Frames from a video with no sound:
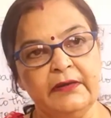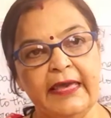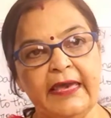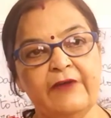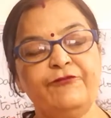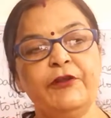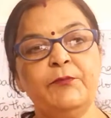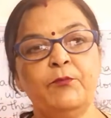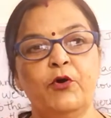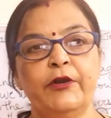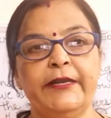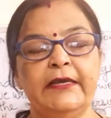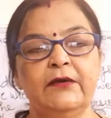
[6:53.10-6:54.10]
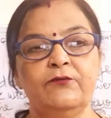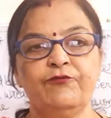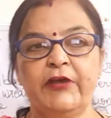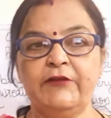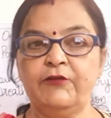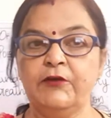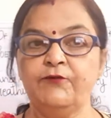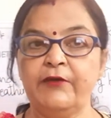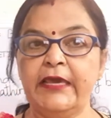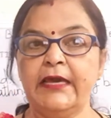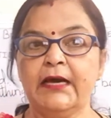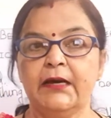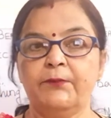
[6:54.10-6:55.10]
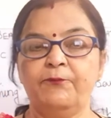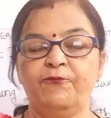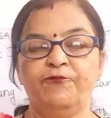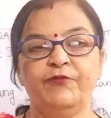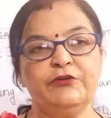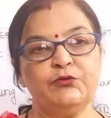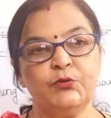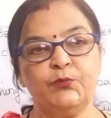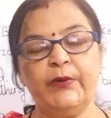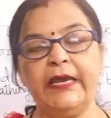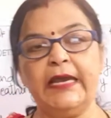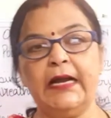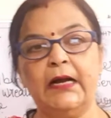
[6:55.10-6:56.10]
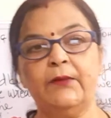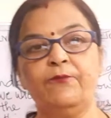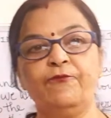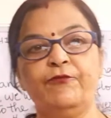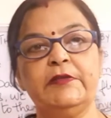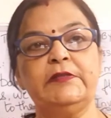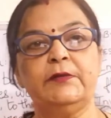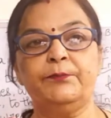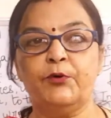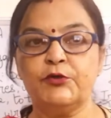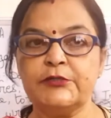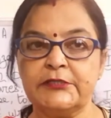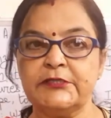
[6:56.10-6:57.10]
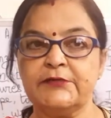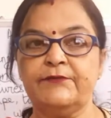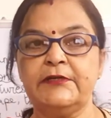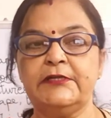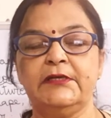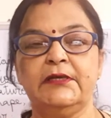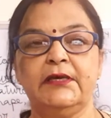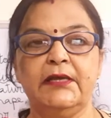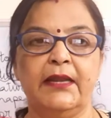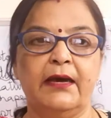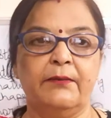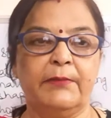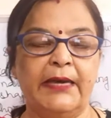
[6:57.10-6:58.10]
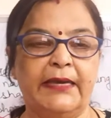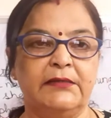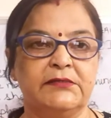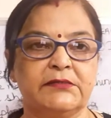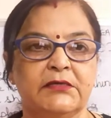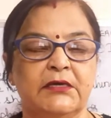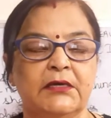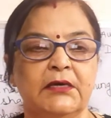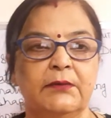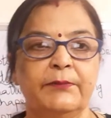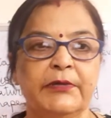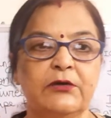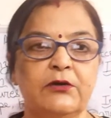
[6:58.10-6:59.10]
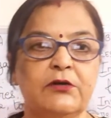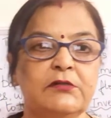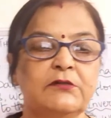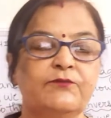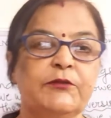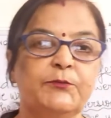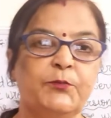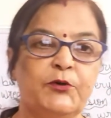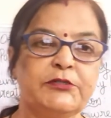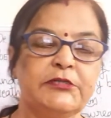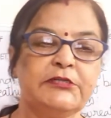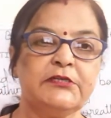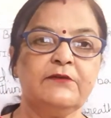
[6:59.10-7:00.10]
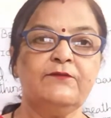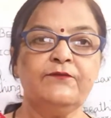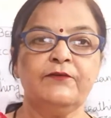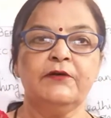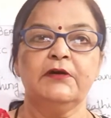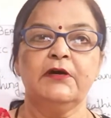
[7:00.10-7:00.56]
Every morning when we wake up, we should wake up with a positivity in our mind because with positive